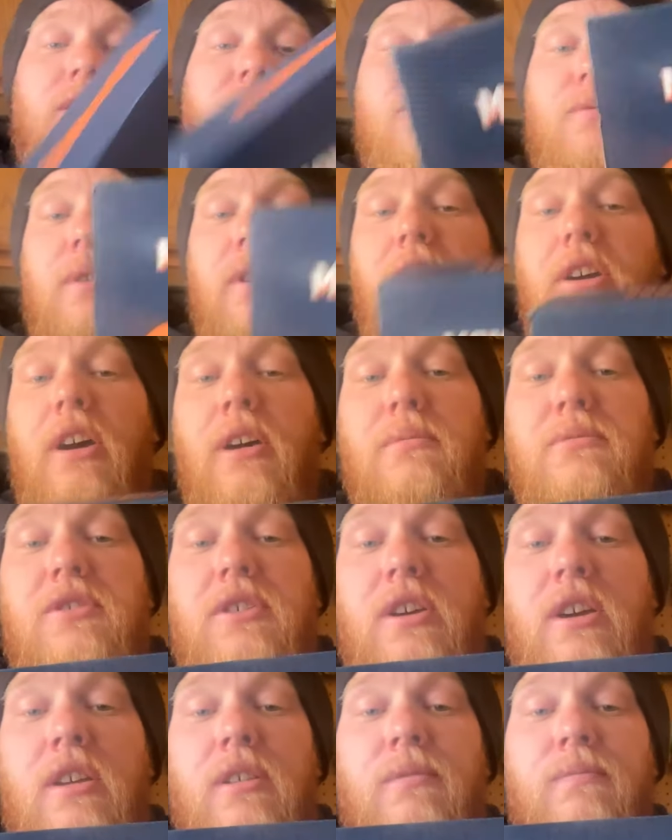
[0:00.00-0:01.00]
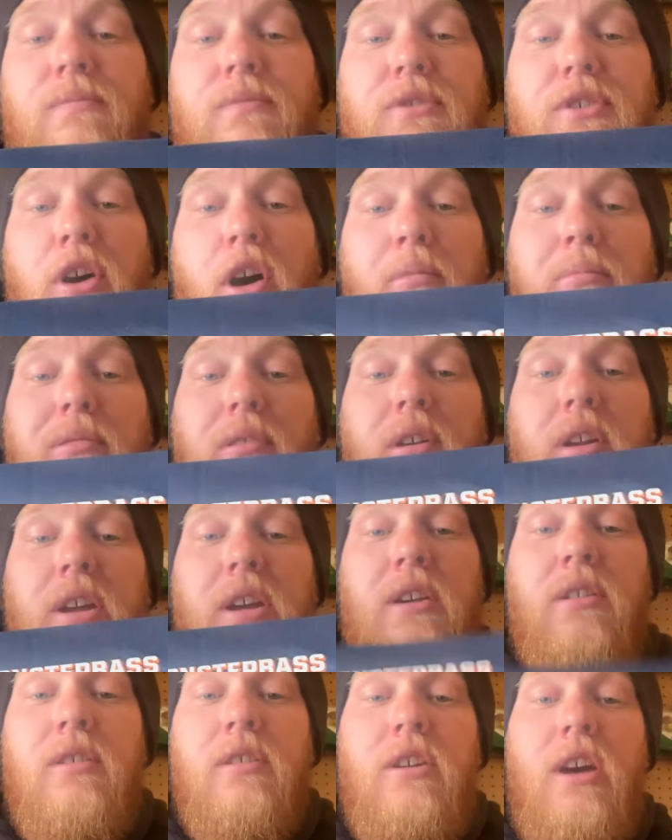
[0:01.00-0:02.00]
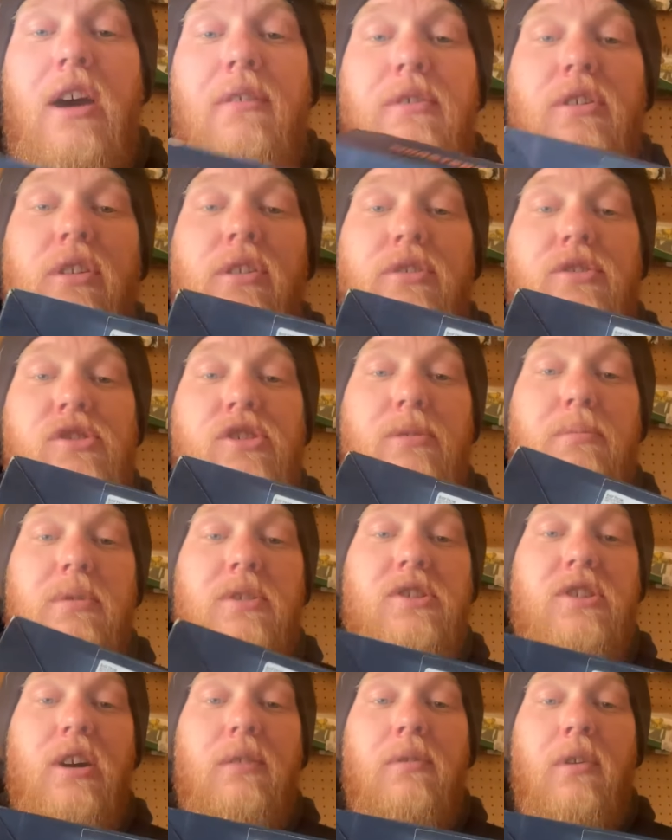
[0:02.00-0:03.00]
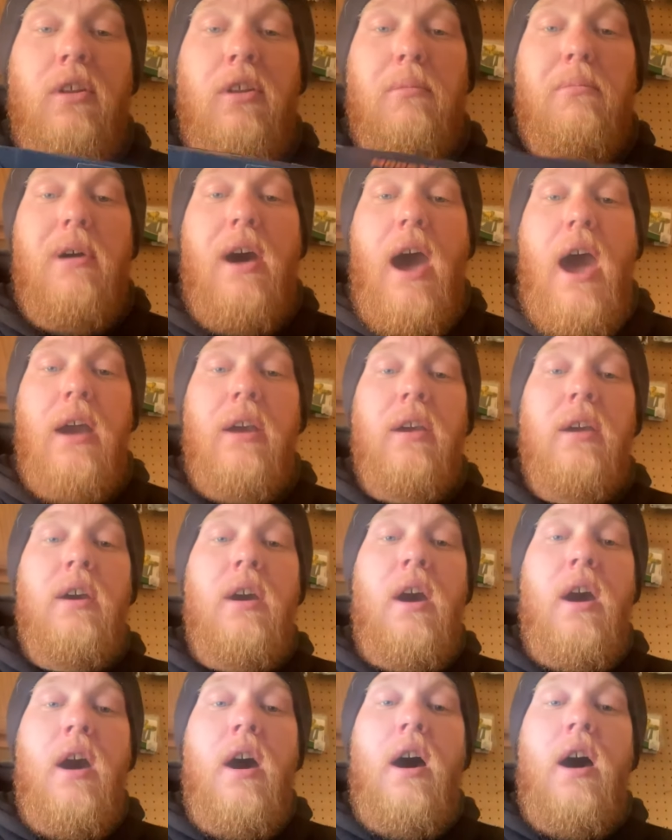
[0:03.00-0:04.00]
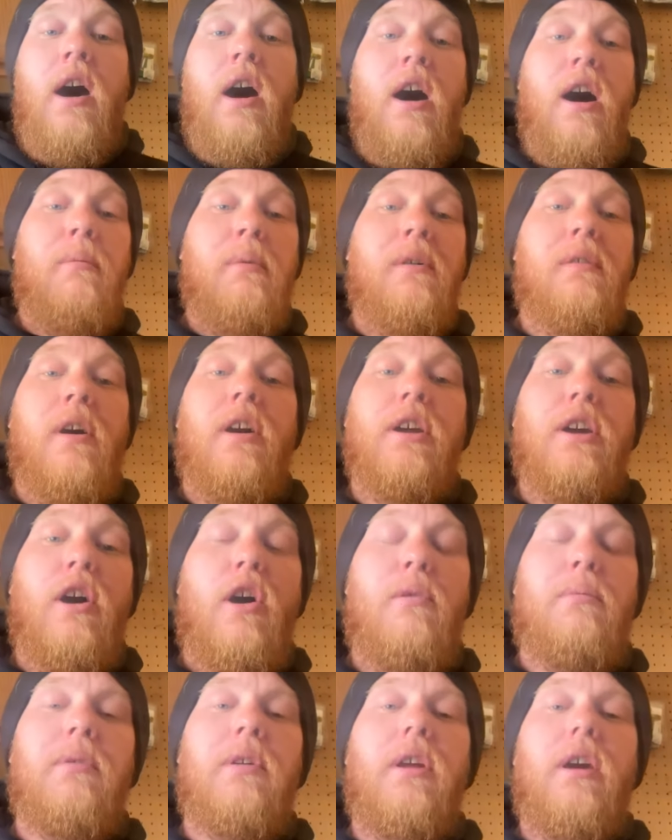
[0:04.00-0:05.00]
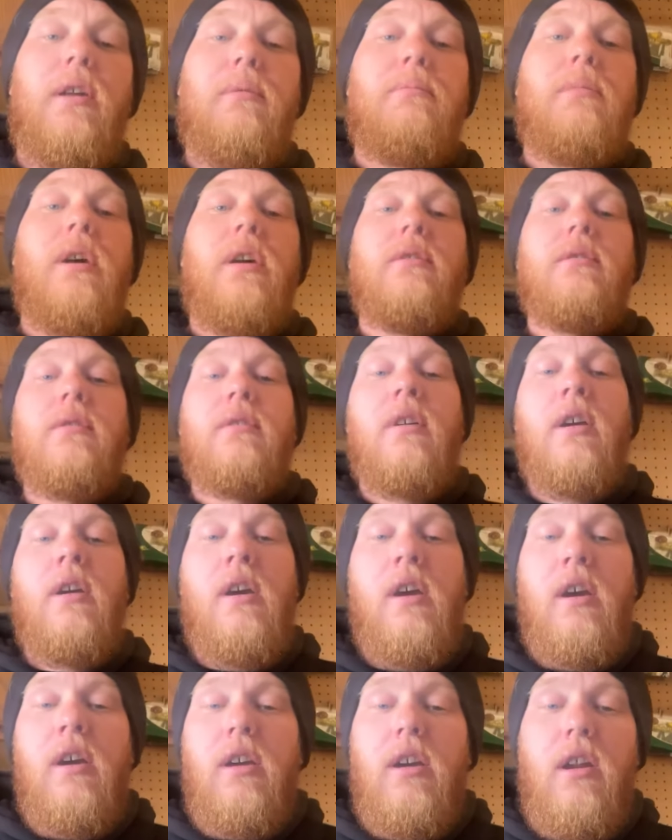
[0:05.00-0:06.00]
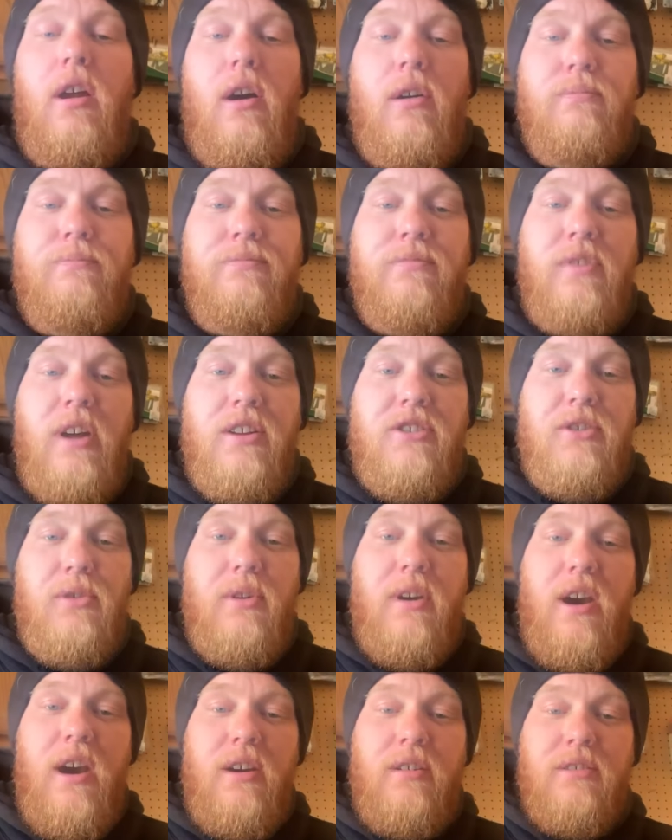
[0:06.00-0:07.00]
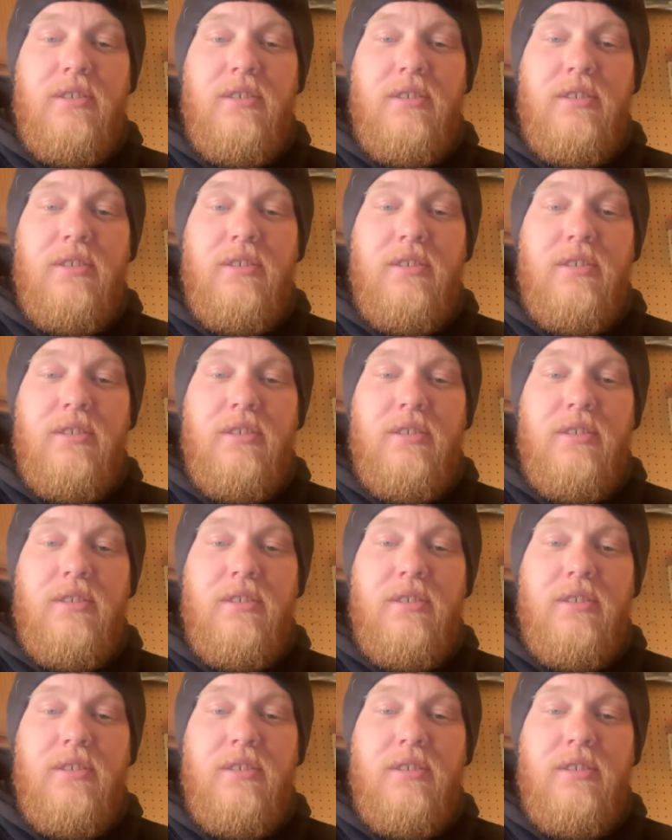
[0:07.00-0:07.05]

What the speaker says: It's what it comes in. It's all pretty. You have your little shipping stuff on the back. I've already opened it, but that's okay.